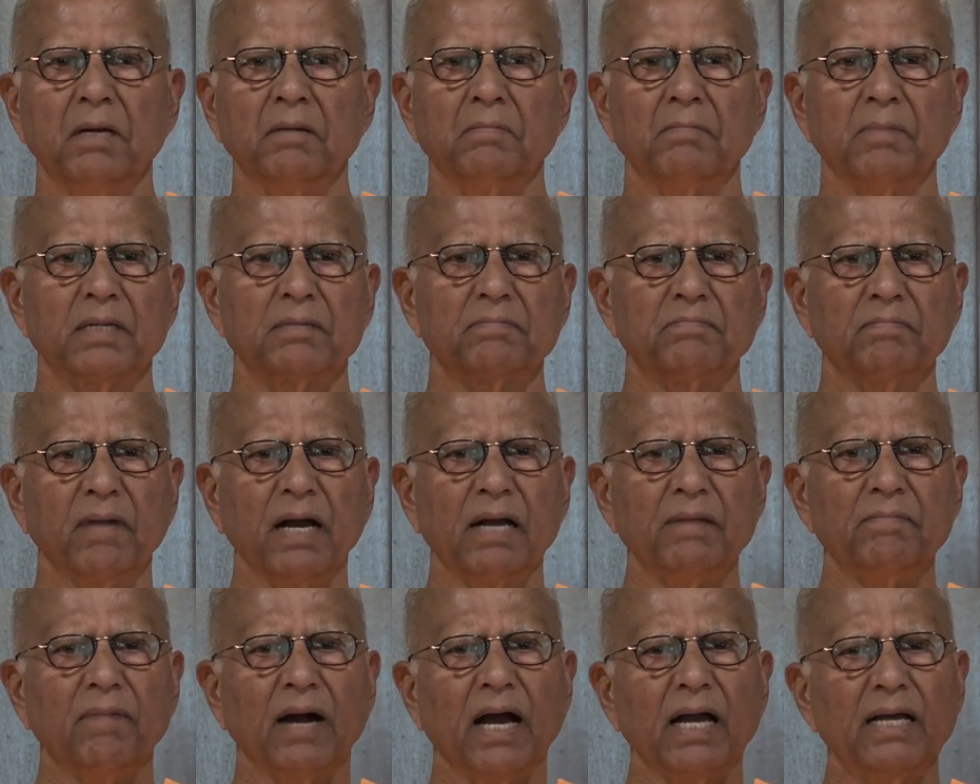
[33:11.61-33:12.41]
but
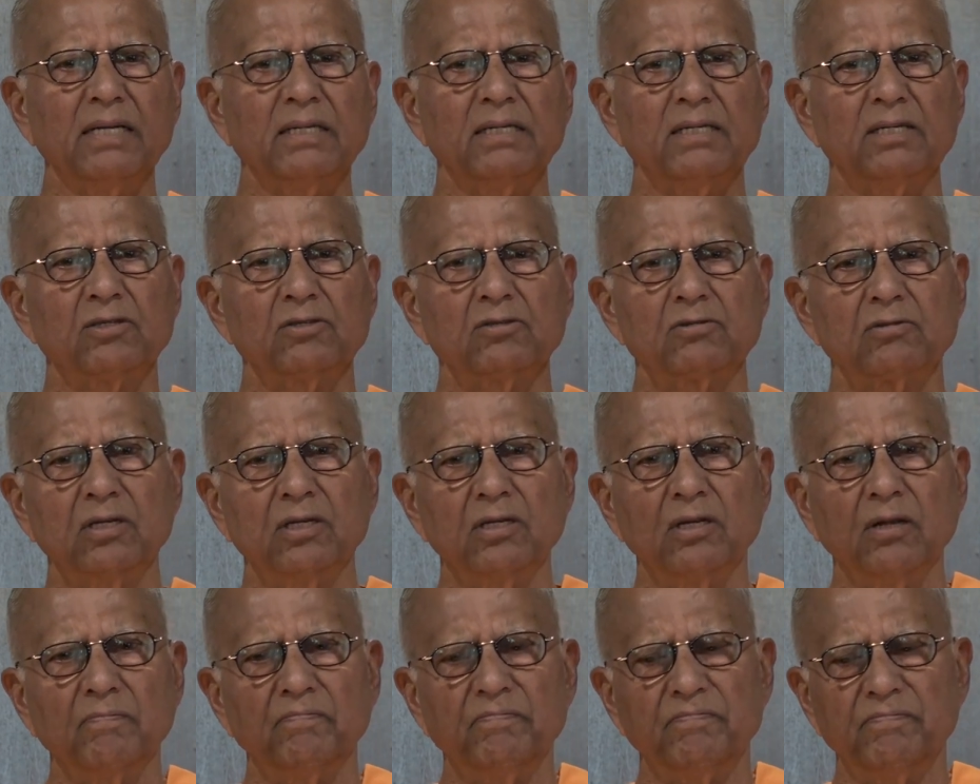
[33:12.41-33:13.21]
my mind is
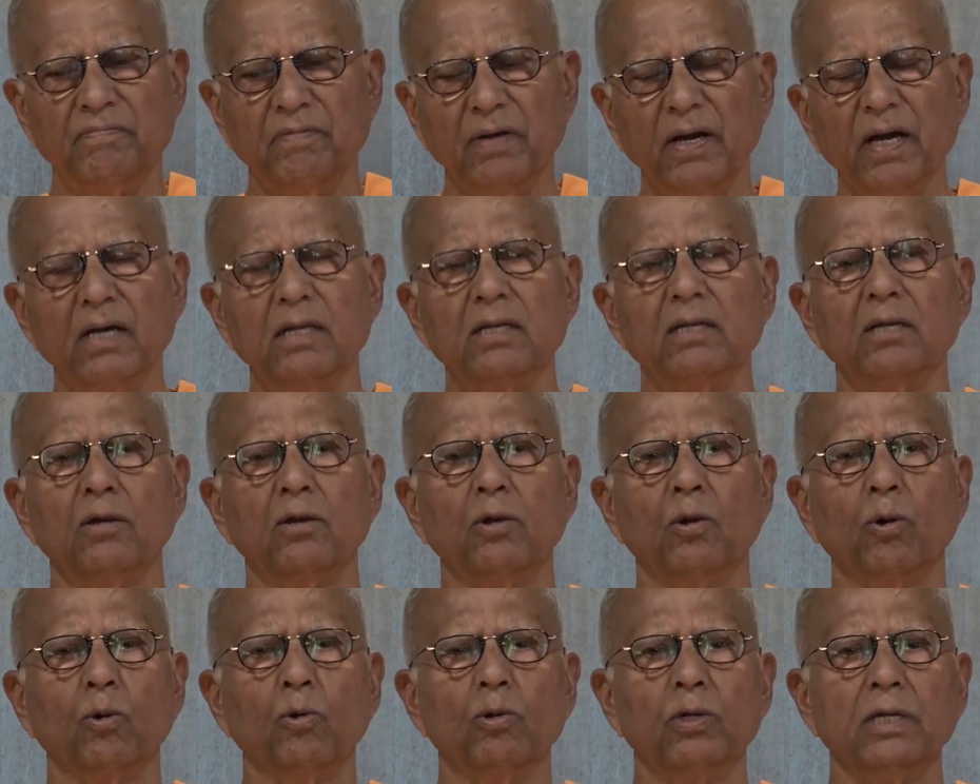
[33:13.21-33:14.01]
in a very
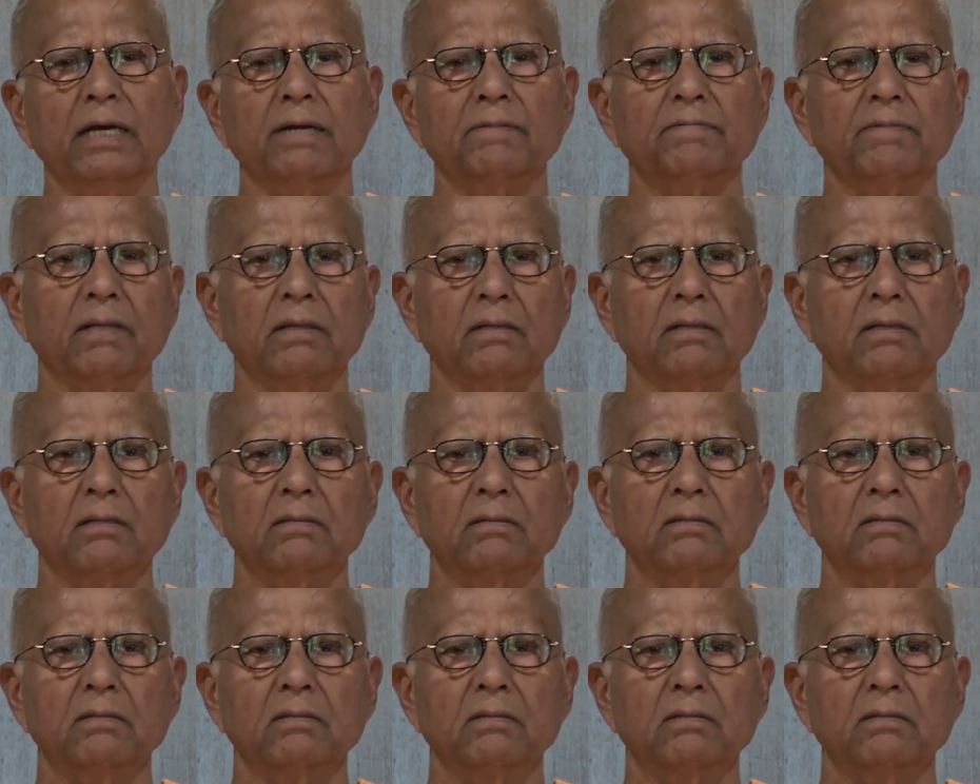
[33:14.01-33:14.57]
low level.